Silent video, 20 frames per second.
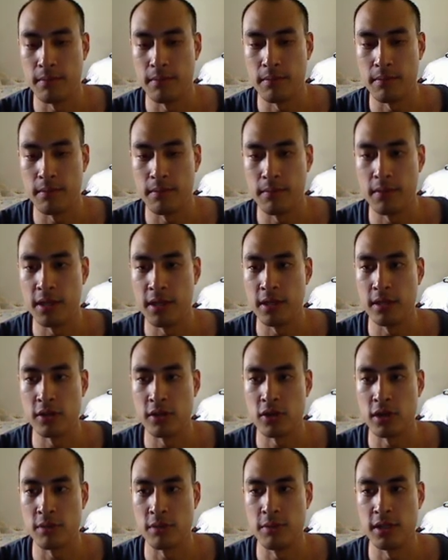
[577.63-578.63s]
Because
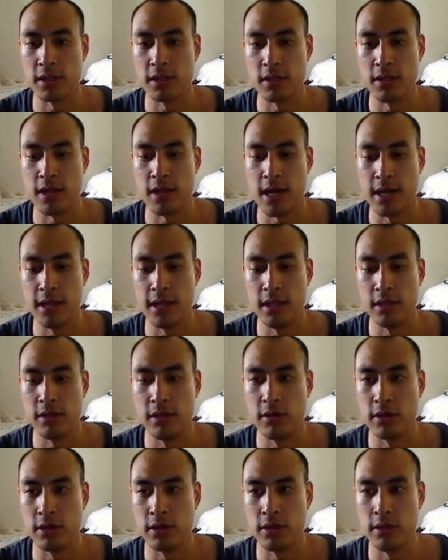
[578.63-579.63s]
trust me, it's a lot
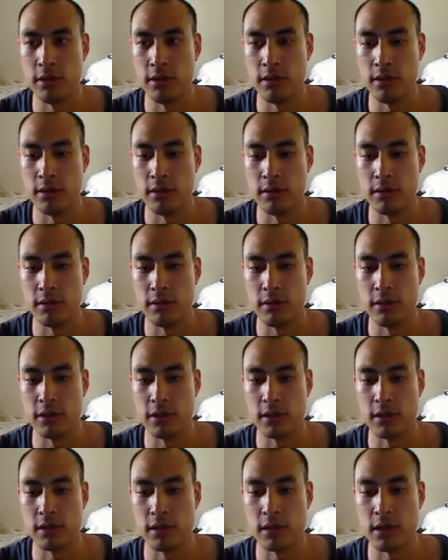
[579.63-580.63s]
easier to
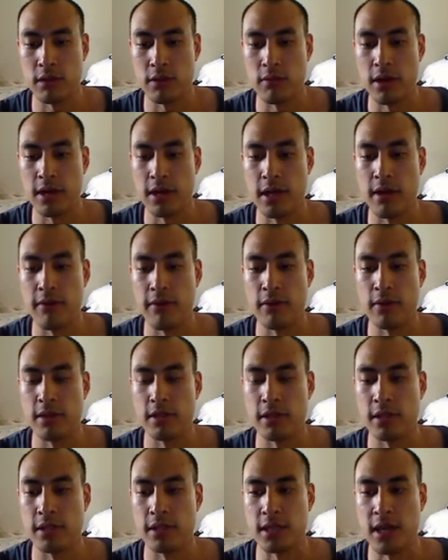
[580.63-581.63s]
just, right now for
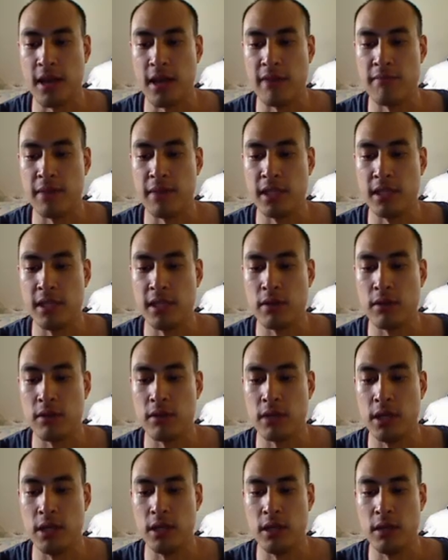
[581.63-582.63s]
instance, I have my 0
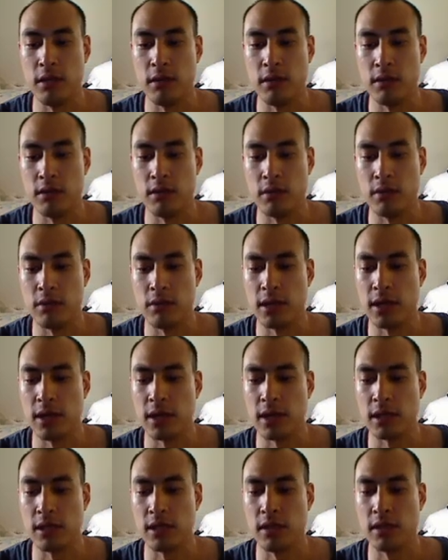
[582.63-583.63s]
key, or
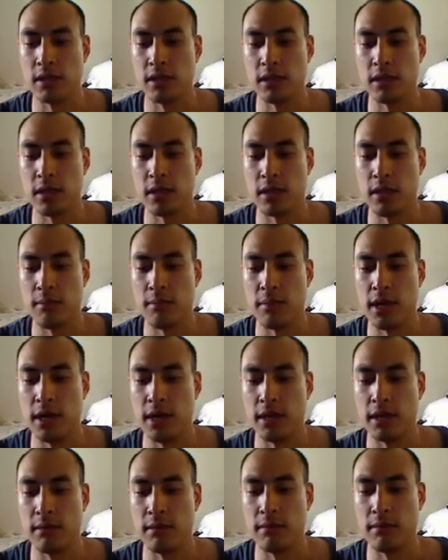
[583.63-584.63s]
actually this is I think
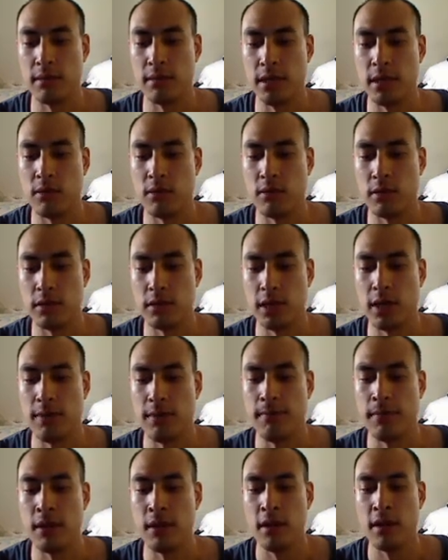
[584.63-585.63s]
minus and equals, yeah.
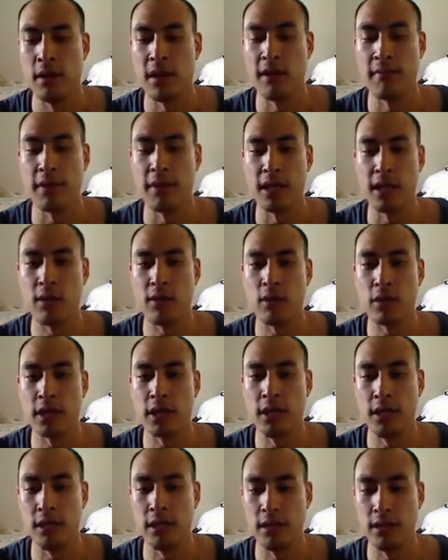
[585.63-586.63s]
I have my equal
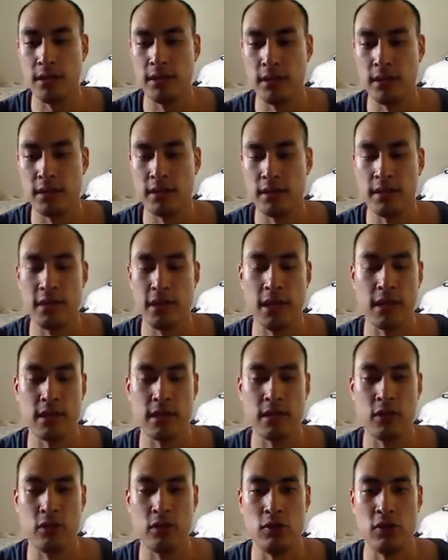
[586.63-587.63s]
key set
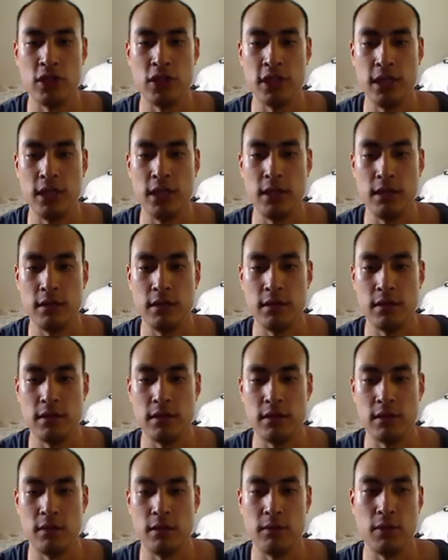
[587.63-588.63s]
to C,
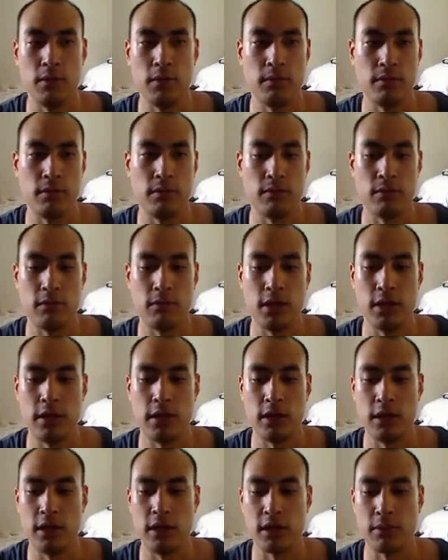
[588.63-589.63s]
so boom, right
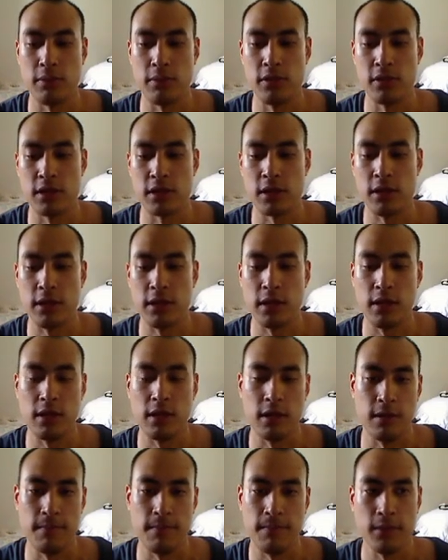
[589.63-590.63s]
there, as opposed to clicking
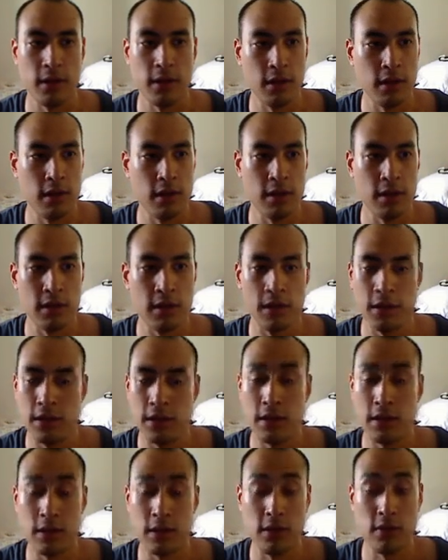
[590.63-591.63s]
it,
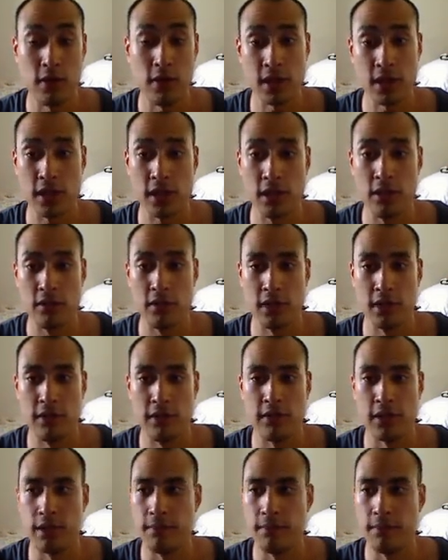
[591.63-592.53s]
you actually do save time.